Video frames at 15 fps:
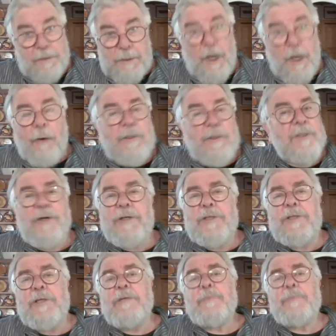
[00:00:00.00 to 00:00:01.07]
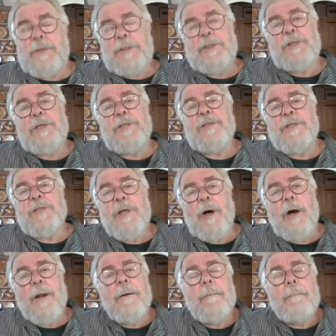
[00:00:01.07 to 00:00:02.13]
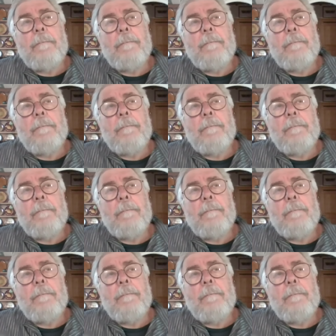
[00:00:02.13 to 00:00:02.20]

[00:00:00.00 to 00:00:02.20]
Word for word: Darwin's Origin of Species, and so on.